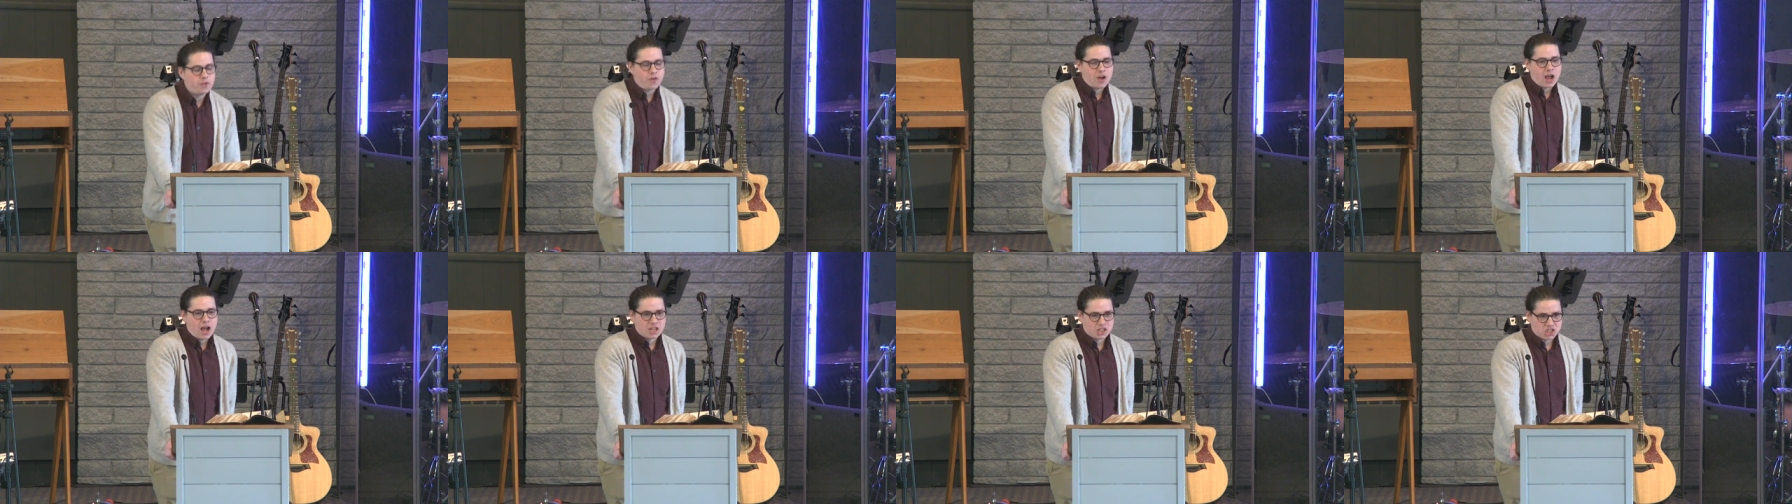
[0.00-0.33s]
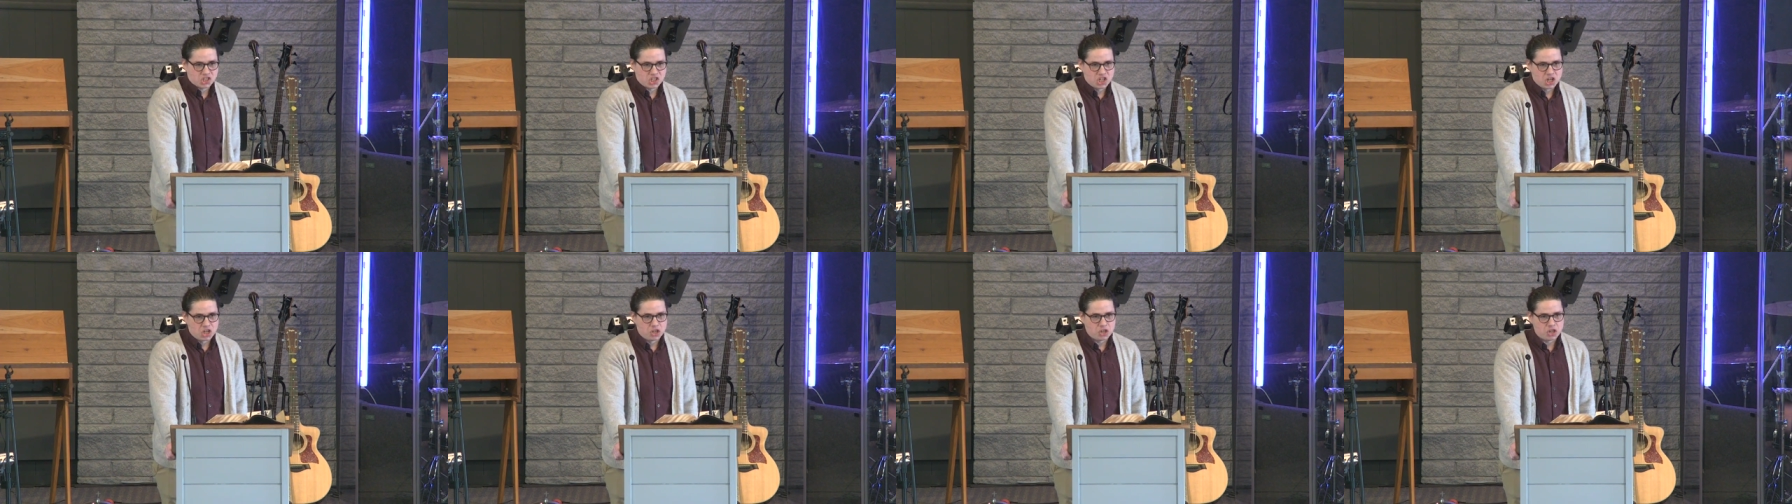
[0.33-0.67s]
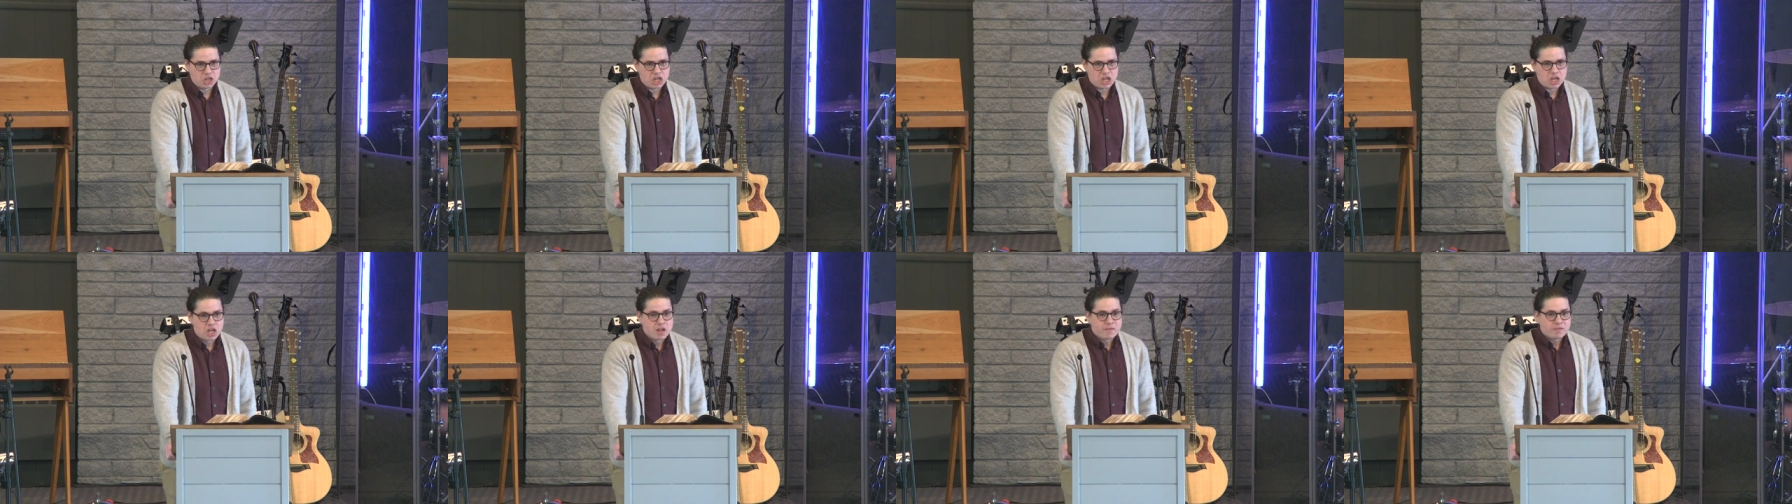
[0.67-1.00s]

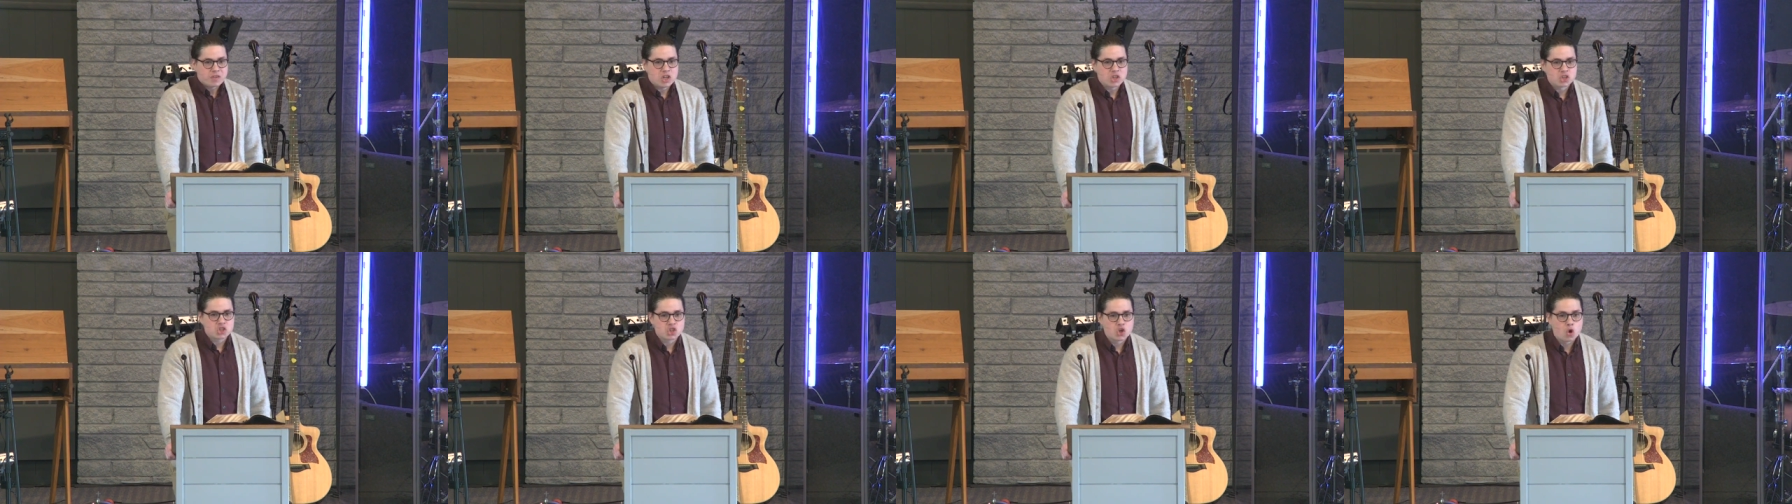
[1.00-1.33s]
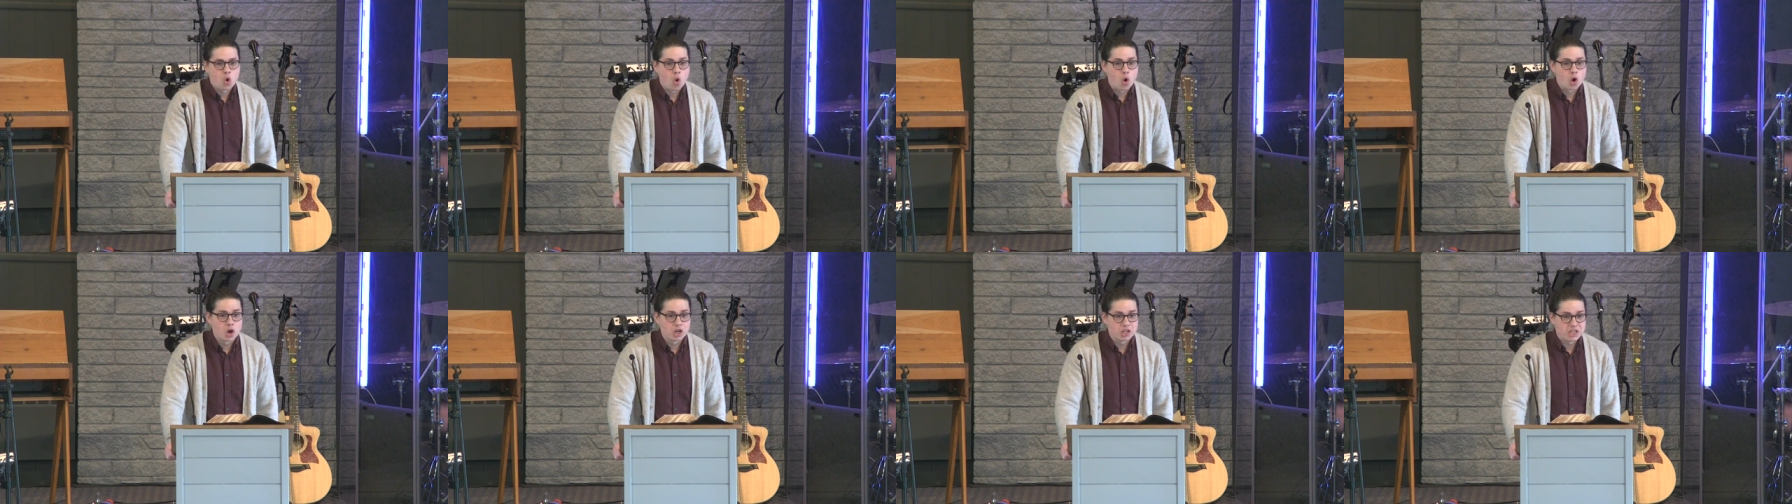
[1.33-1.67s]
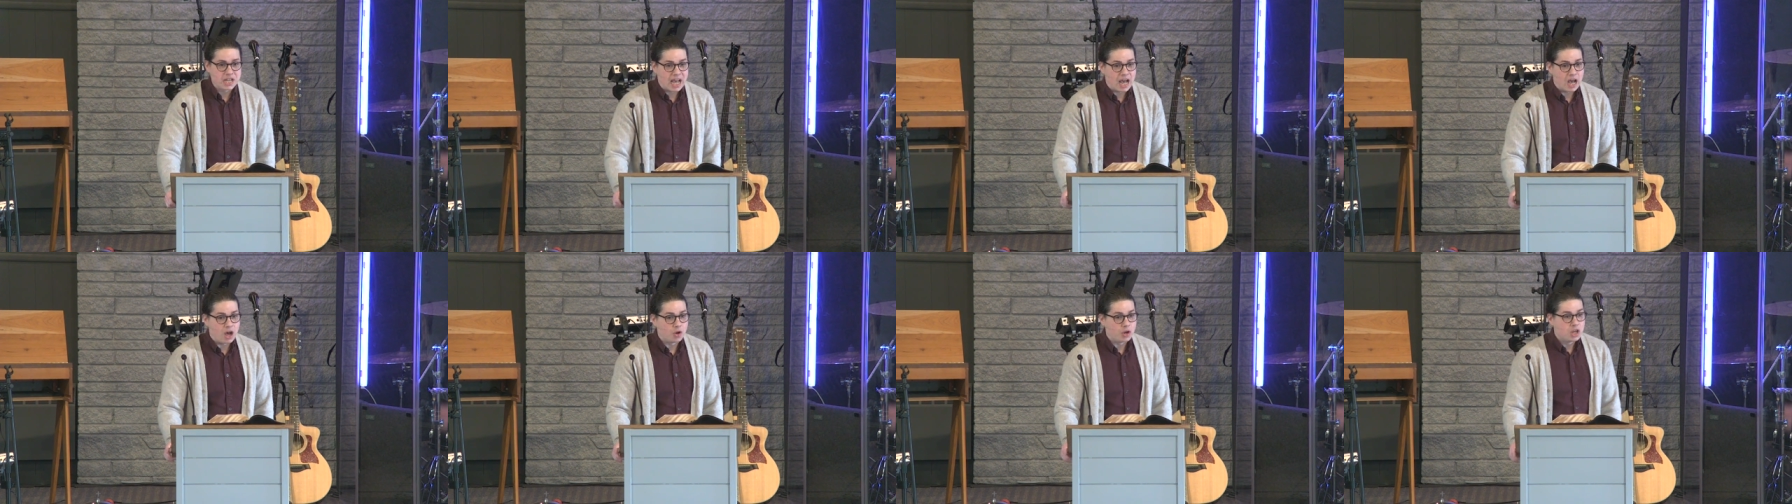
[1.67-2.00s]
hostility is torn
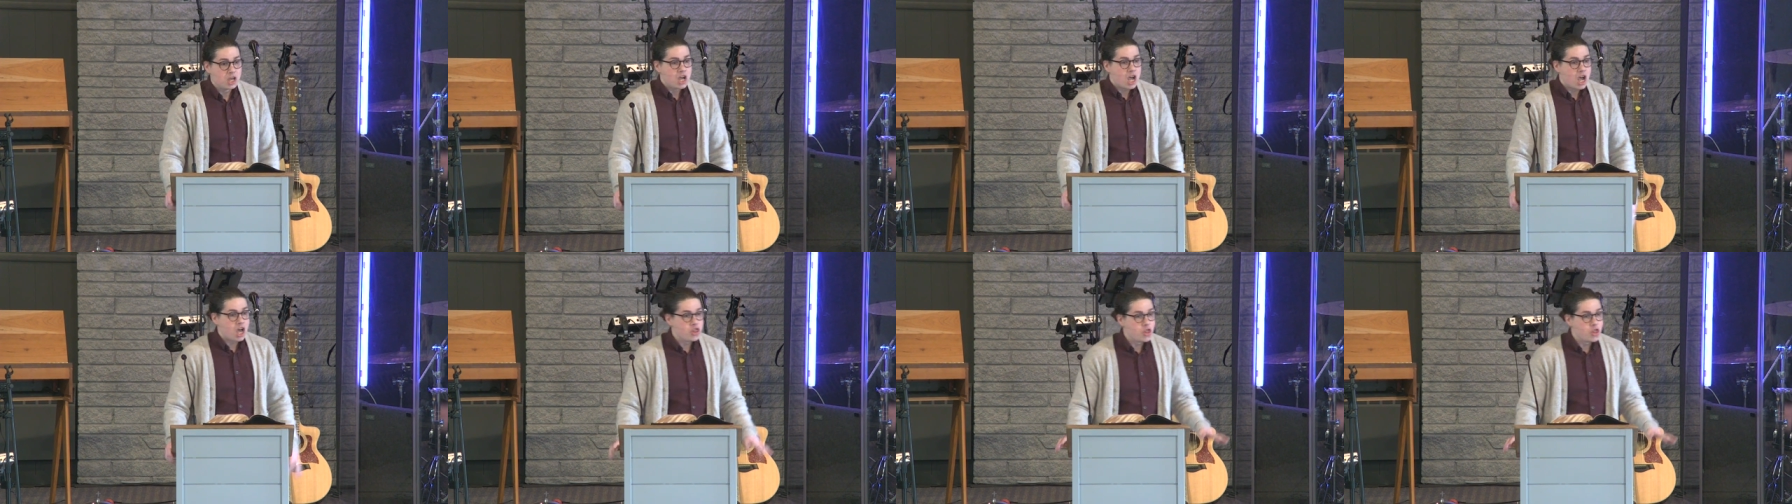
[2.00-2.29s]
down and